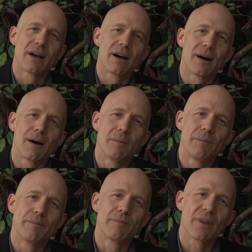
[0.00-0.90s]

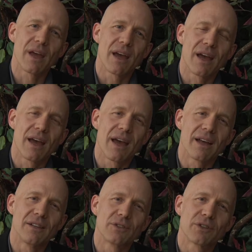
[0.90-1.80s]
and
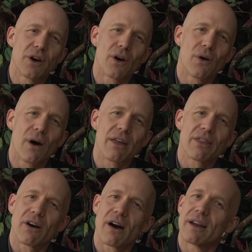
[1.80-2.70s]
so I
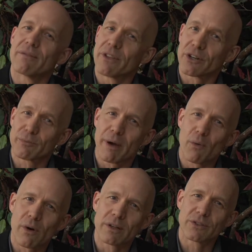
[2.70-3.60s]
thought, there's my
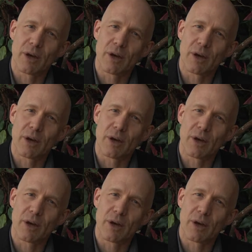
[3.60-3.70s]
word.